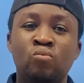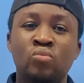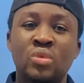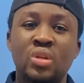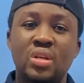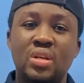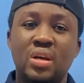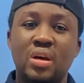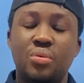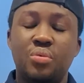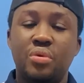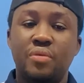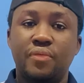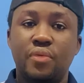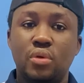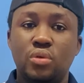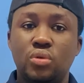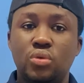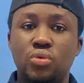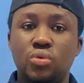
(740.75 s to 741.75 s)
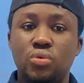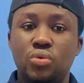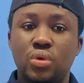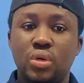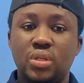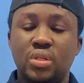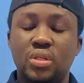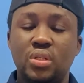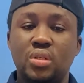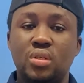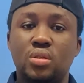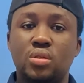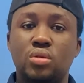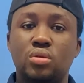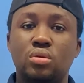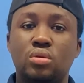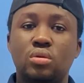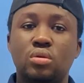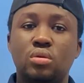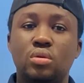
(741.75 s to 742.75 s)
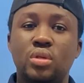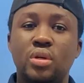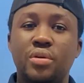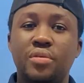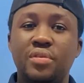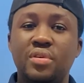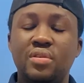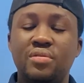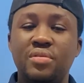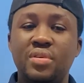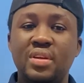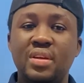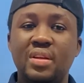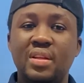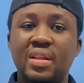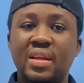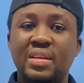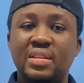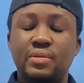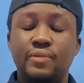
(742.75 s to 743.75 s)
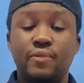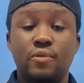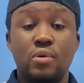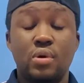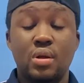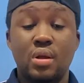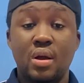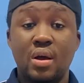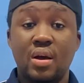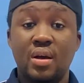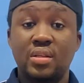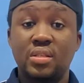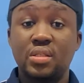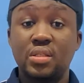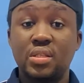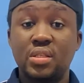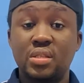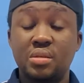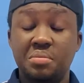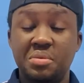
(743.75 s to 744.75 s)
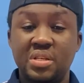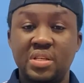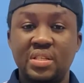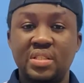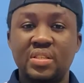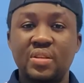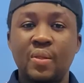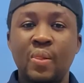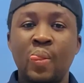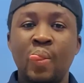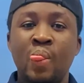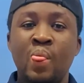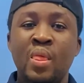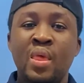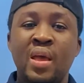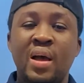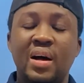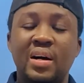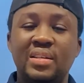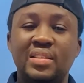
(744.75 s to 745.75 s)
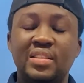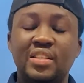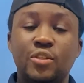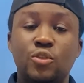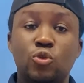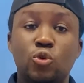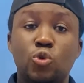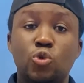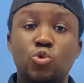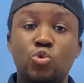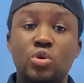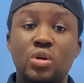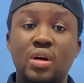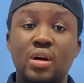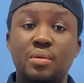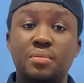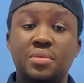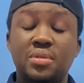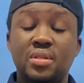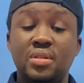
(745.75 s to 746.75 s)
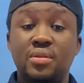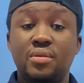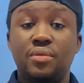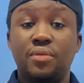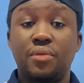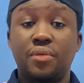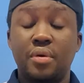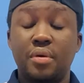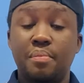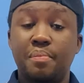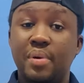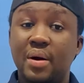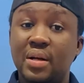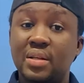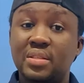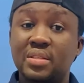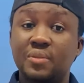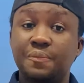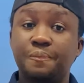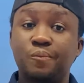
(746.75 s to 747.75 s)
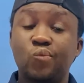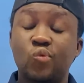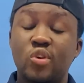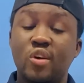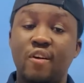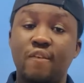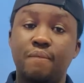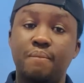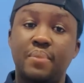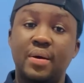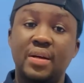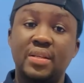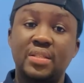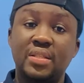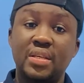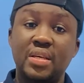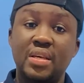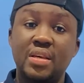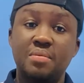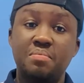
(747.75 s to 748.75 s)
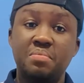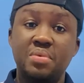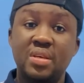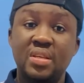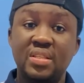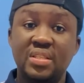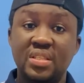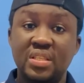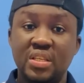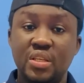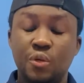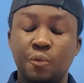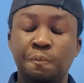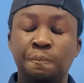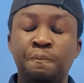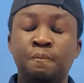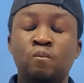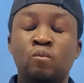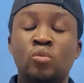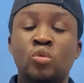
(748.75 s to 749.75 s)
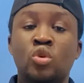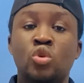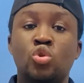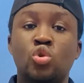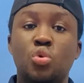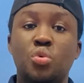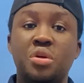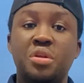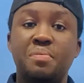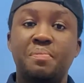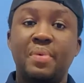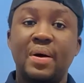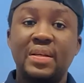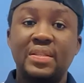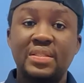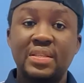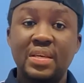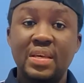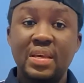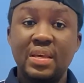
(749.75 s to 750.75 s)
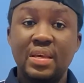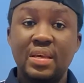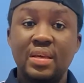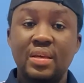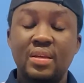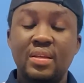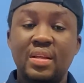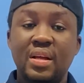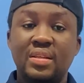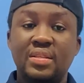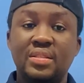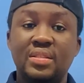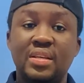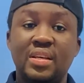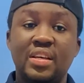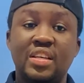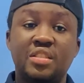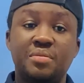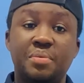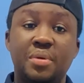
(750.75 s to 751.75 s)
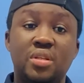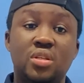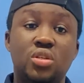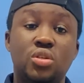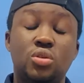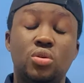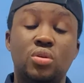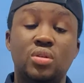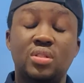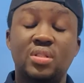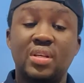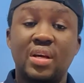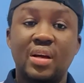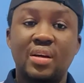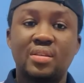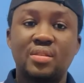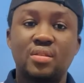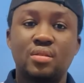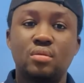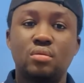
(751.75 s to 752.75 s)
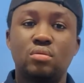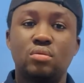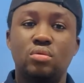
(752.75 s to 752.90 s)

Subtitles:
Yeah, with 42 questions. So the reading lasts for 1 hour, 60 minutes, and it also comes in 3 parts. You have part A, B, C. So with part A, that is the expeditious task.